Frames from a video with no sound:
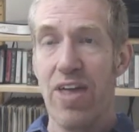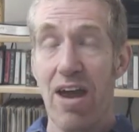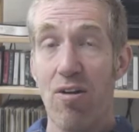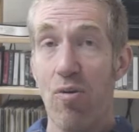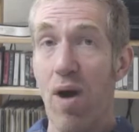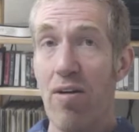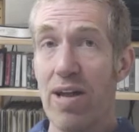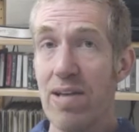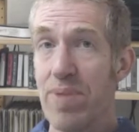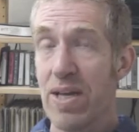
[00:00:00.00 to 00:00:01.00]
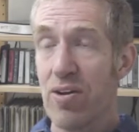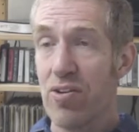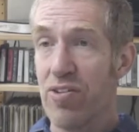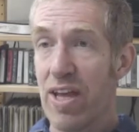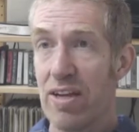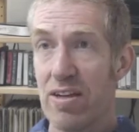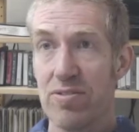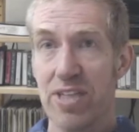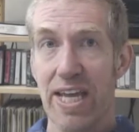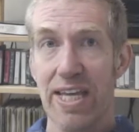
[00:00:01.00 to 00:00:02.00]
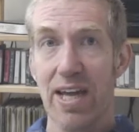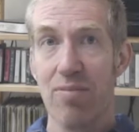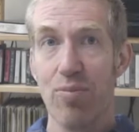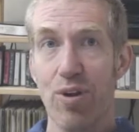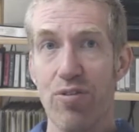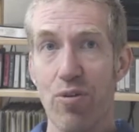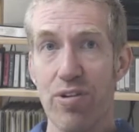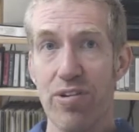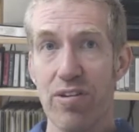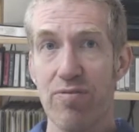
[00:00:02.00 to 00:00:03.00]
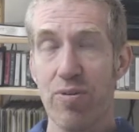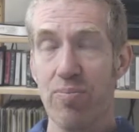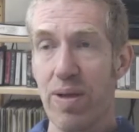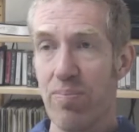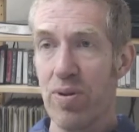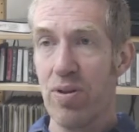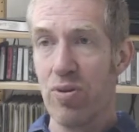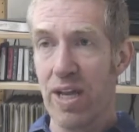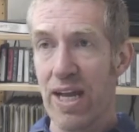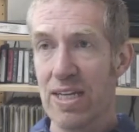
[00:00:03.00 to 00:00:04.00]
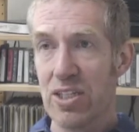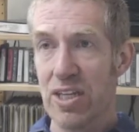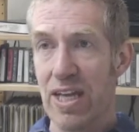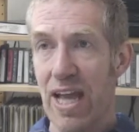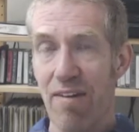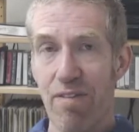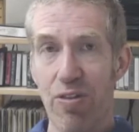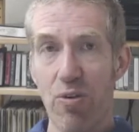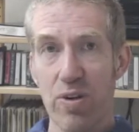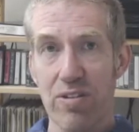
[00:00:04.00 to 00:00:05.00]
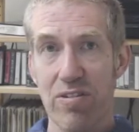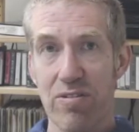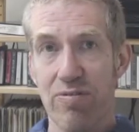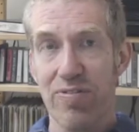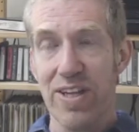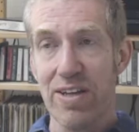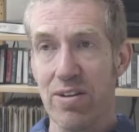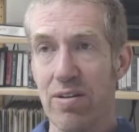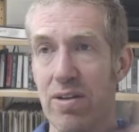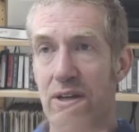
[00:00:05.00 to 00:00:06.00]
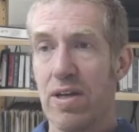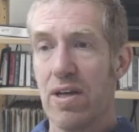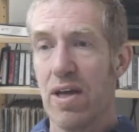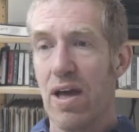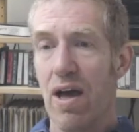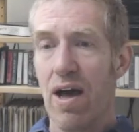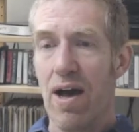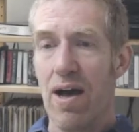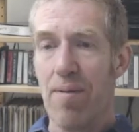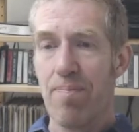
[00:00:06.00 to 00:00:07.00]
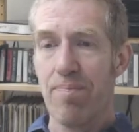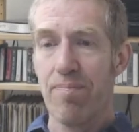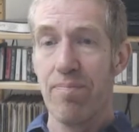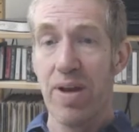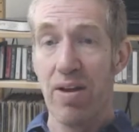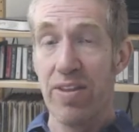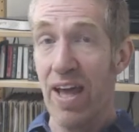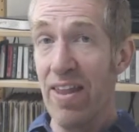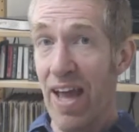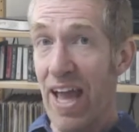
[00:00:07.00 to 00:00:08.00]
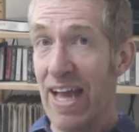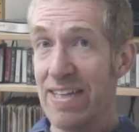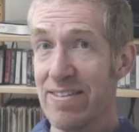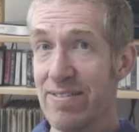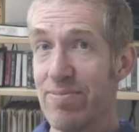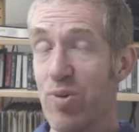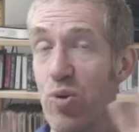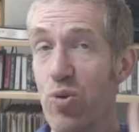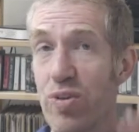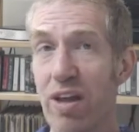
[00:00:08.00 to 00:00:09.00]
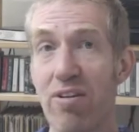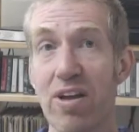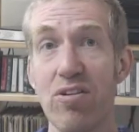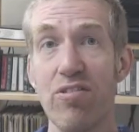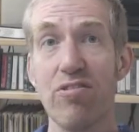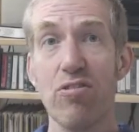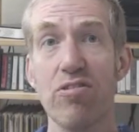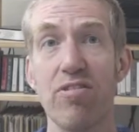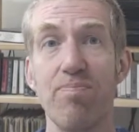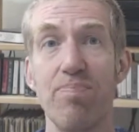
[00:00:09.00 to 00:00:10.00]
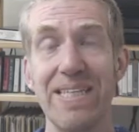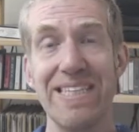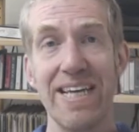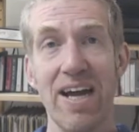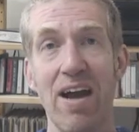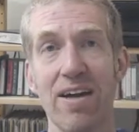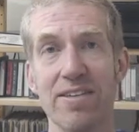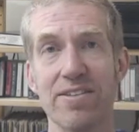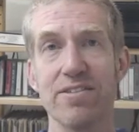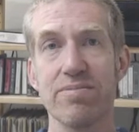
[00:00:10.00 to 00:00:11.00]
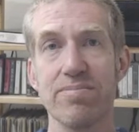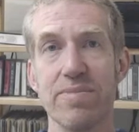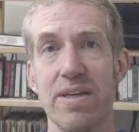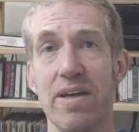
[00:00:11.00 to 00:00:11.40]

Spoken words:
They're a worry because they're taking up resources from people who can actually have thoughts and feel. But on the other hand, they're a good source of beating hearts.